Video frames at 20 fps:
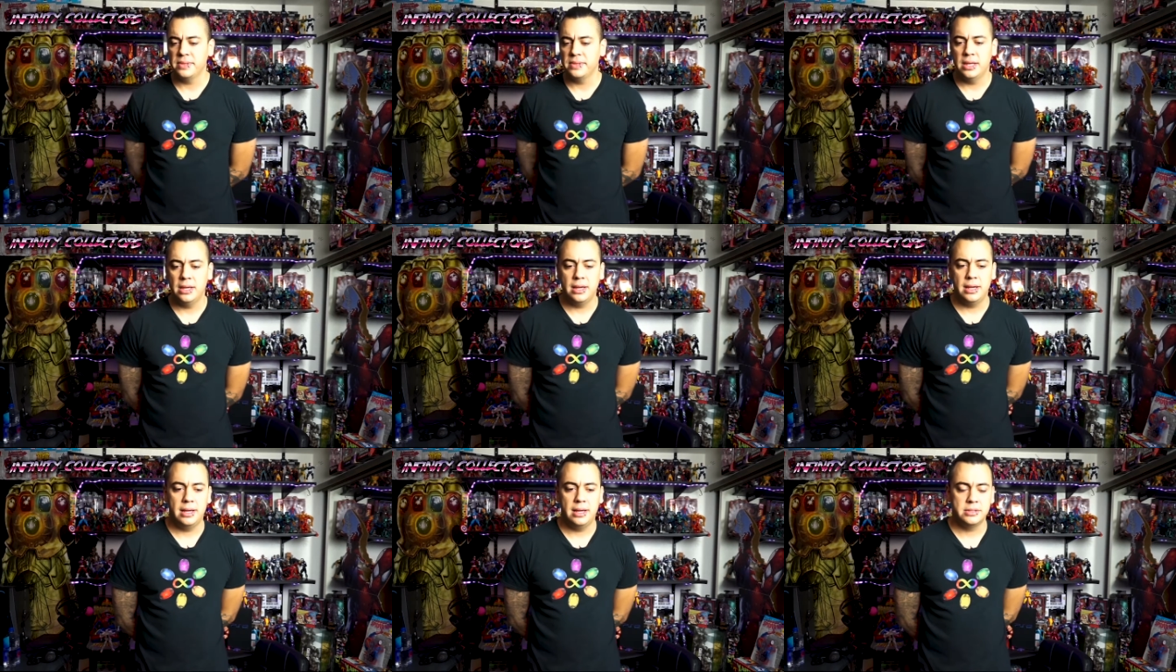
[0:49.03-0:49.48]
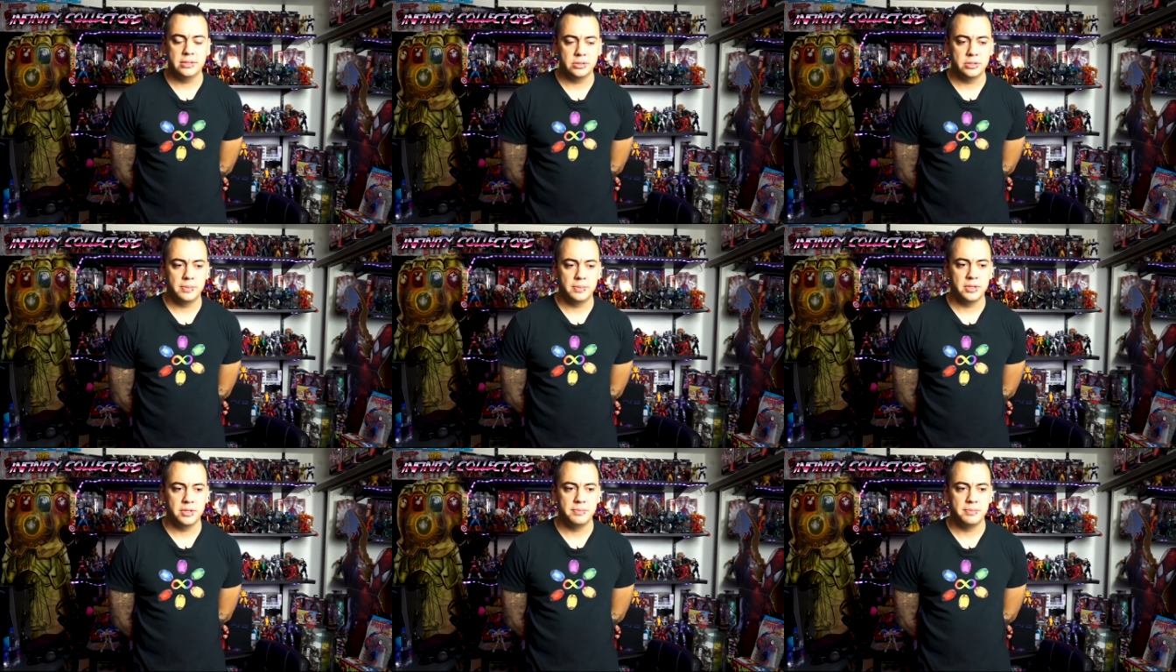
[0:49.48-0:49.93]
Uh, so
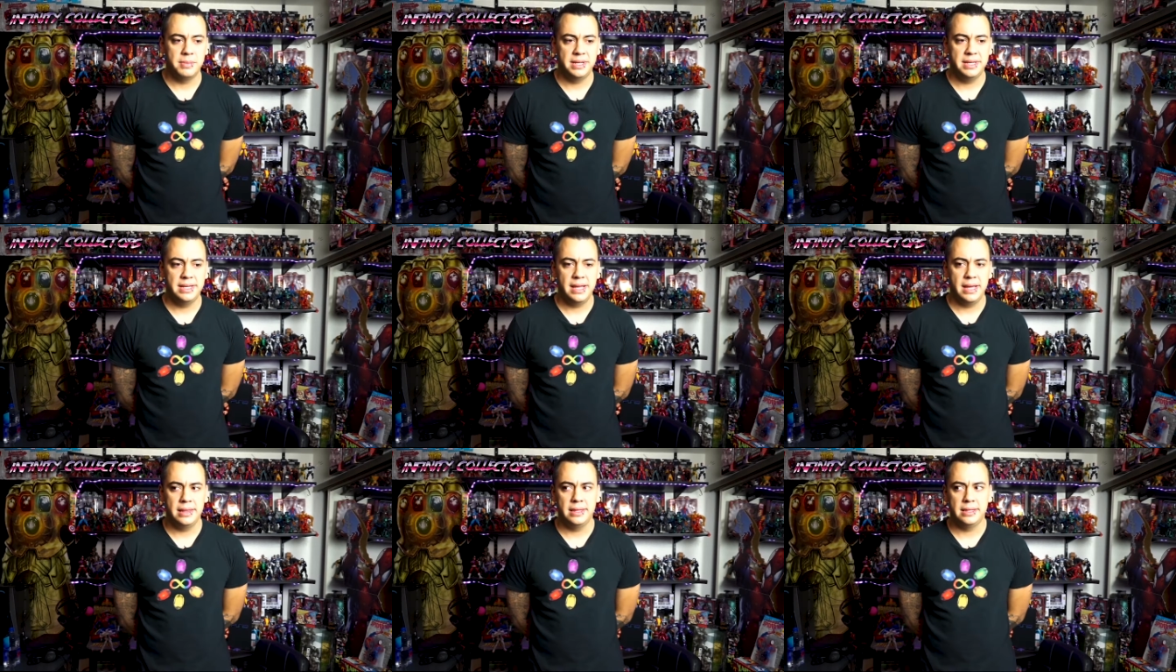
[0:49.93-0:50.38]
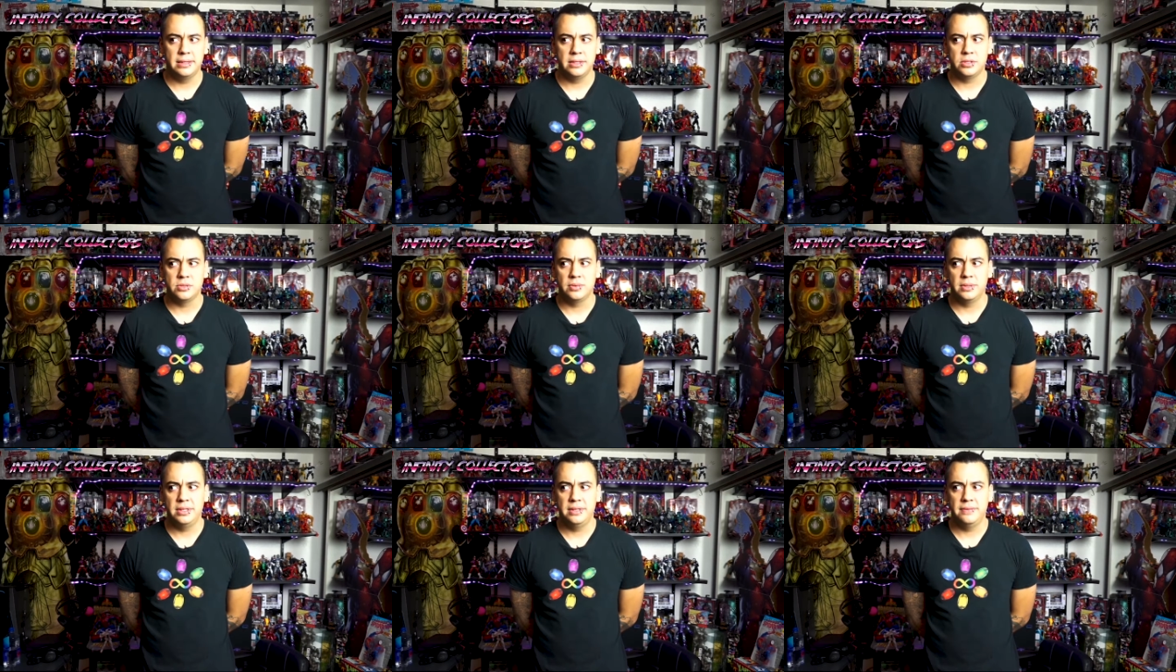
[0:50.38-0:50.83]
tomorrow's Monday, I think the
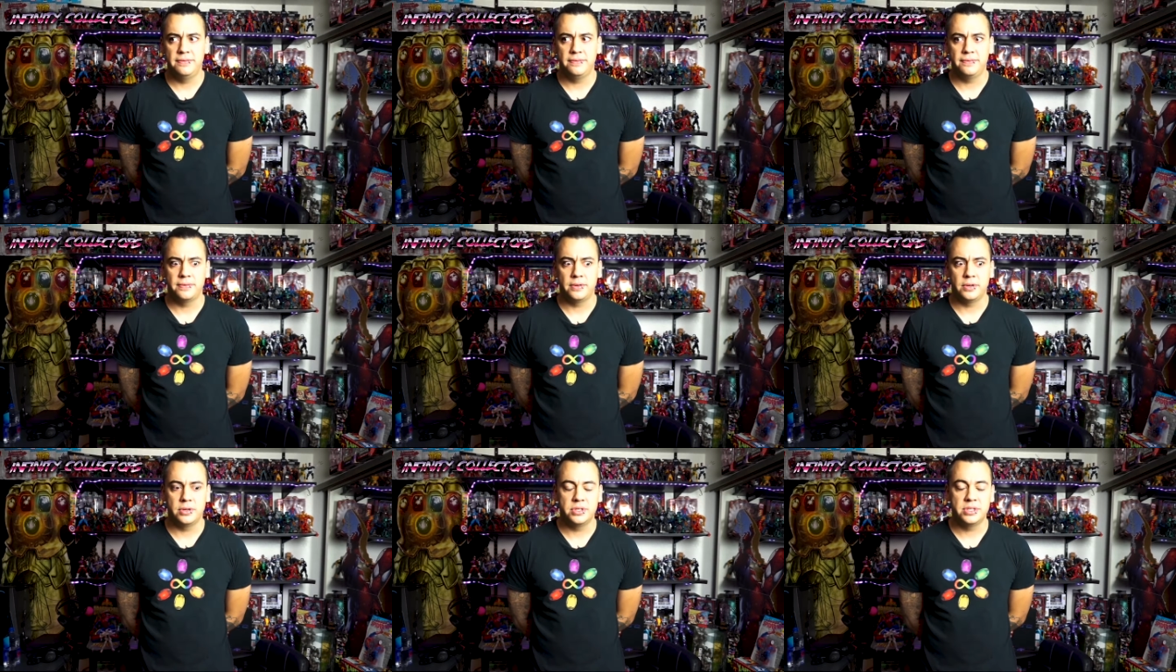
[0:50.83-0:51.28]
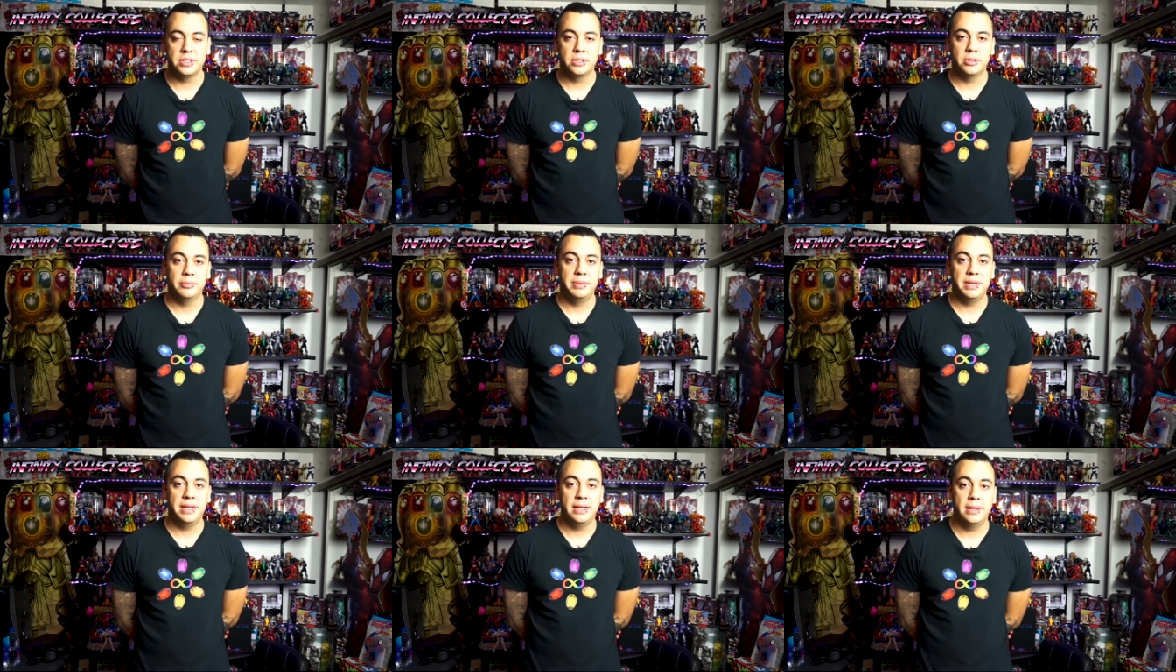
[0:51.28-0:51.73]
21st
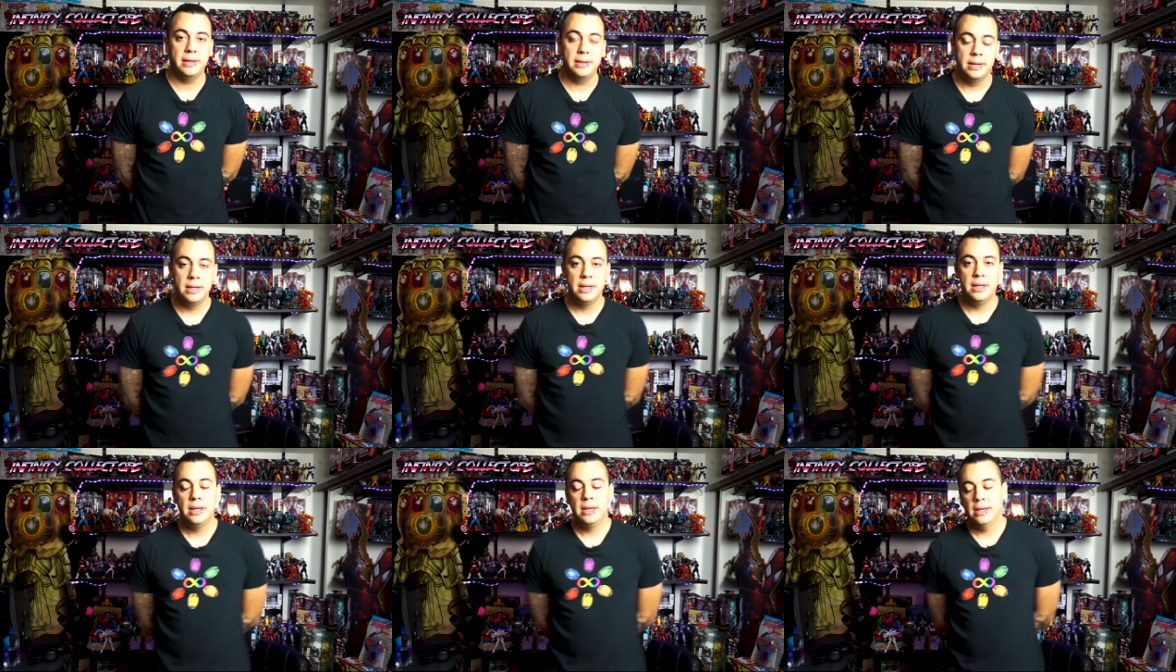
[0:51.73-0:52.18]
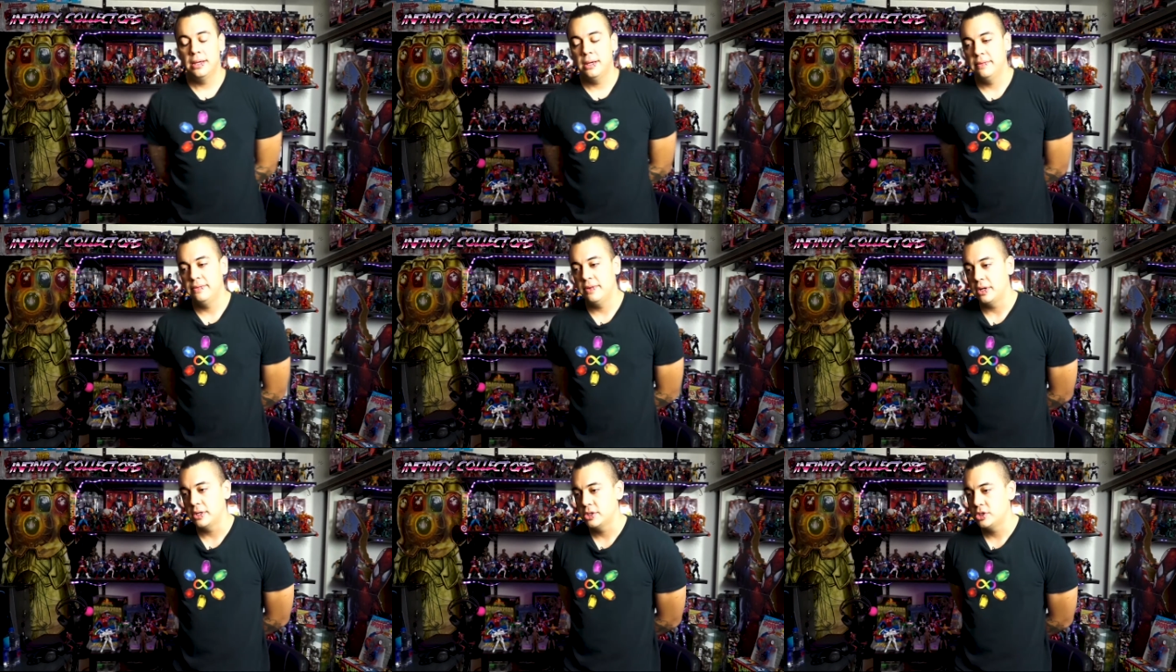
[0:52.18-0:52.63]
it'll be here
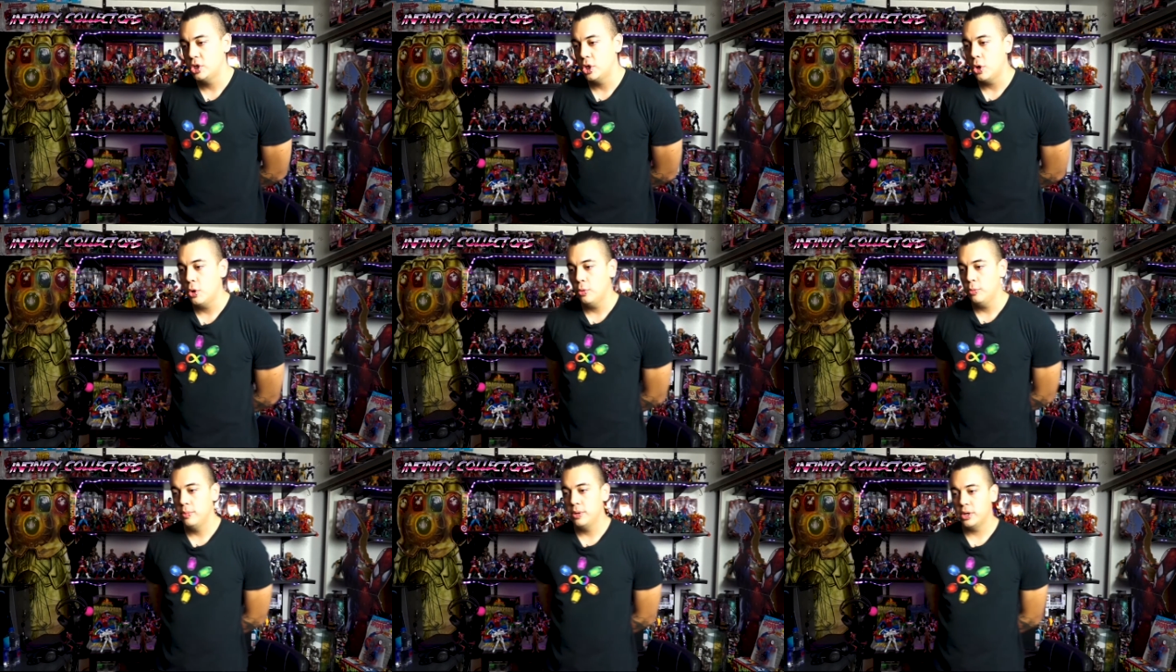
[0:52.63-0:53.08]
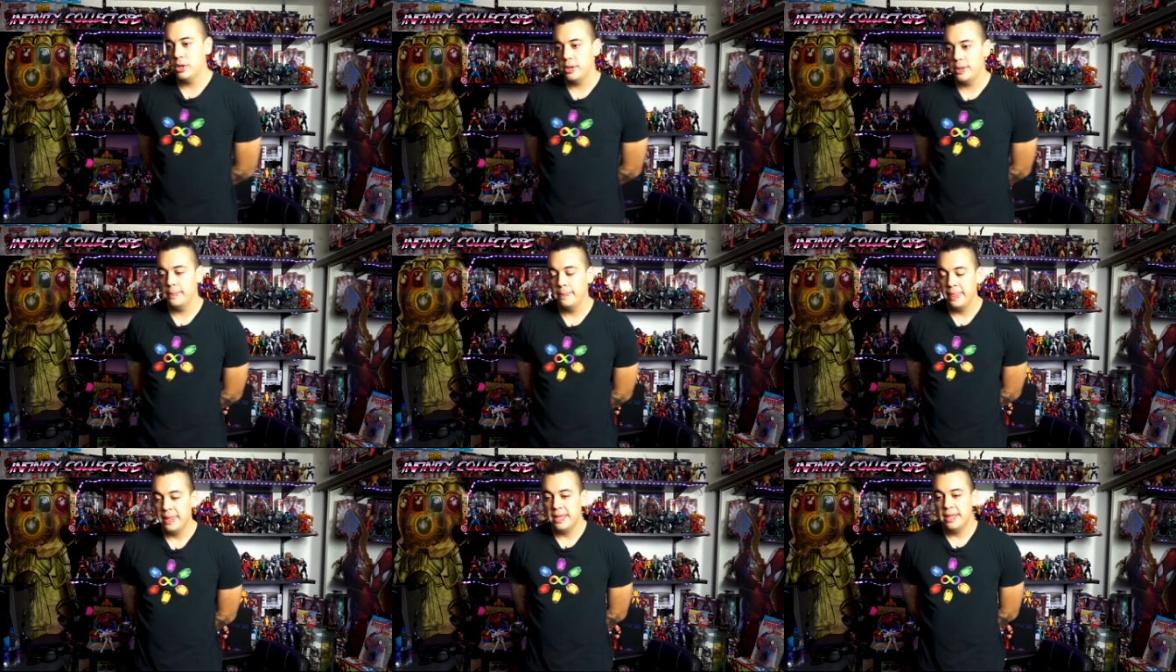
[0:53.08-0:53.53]
of
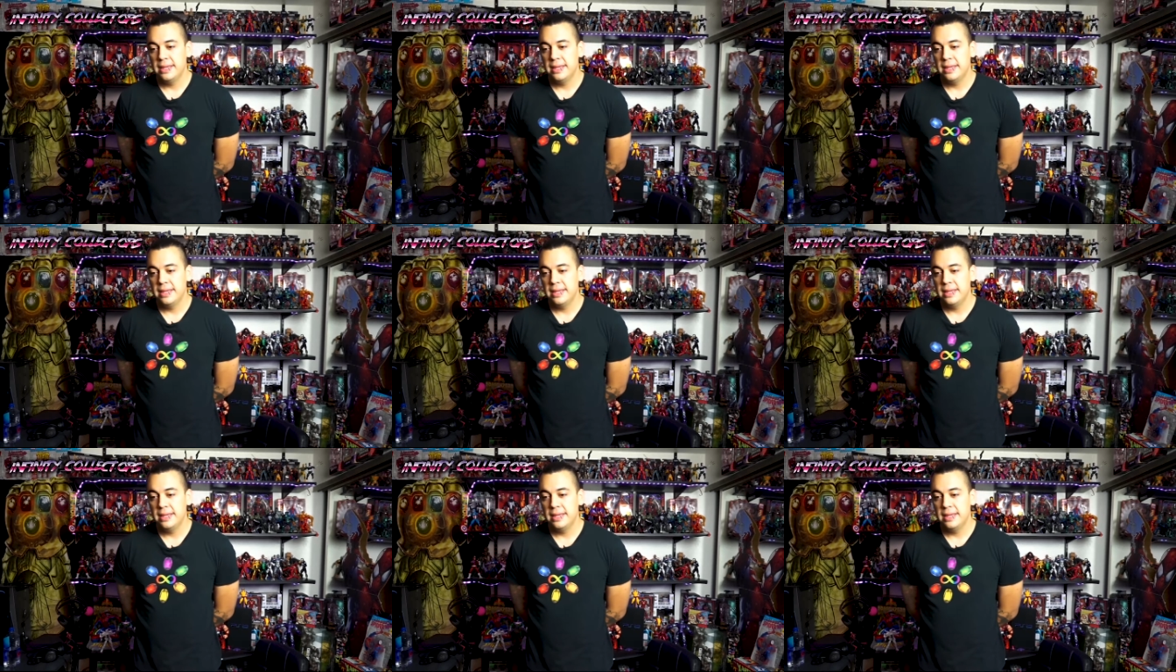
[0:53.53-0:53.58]
October.